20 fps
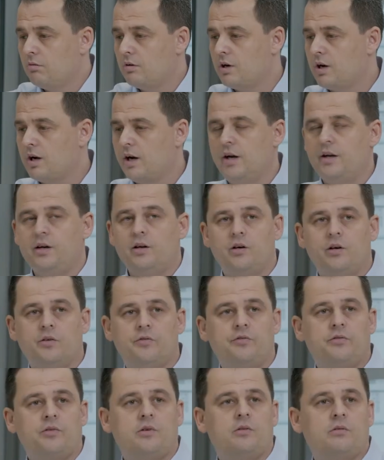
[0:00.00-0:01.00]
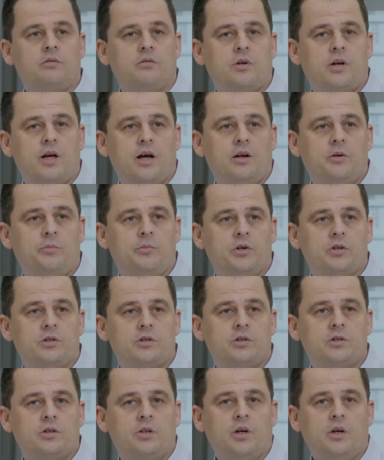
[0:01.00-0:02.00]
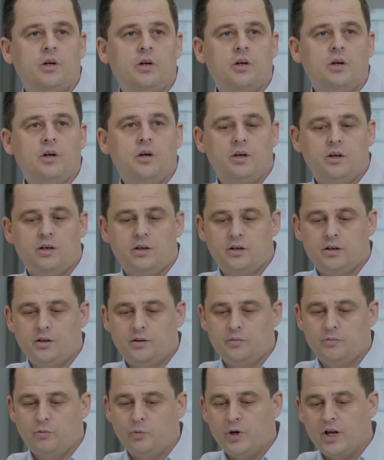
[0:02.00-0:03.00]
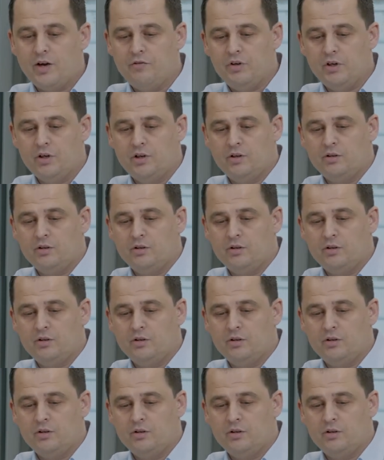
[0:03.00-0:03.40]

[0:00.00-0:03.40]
kind of calipers. We have here